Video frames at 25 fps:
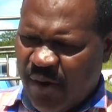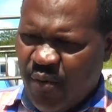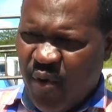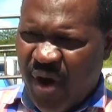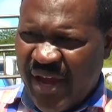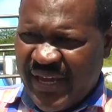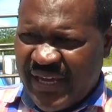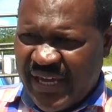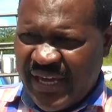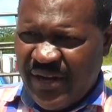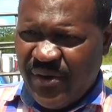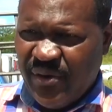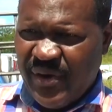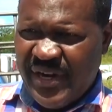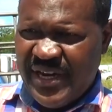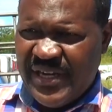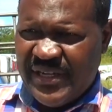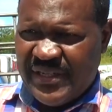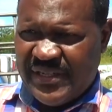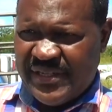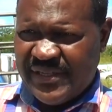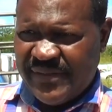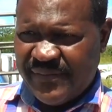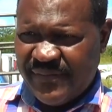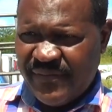are working on
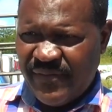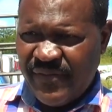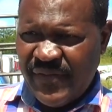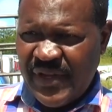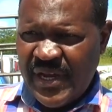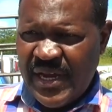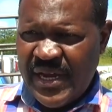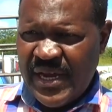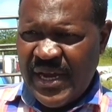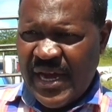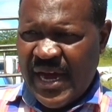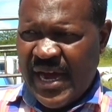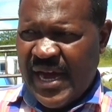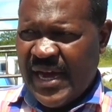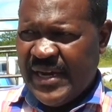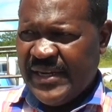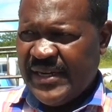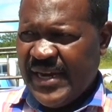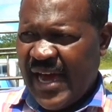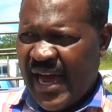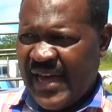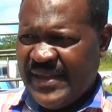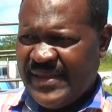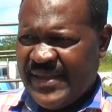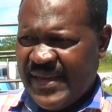it,
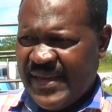and I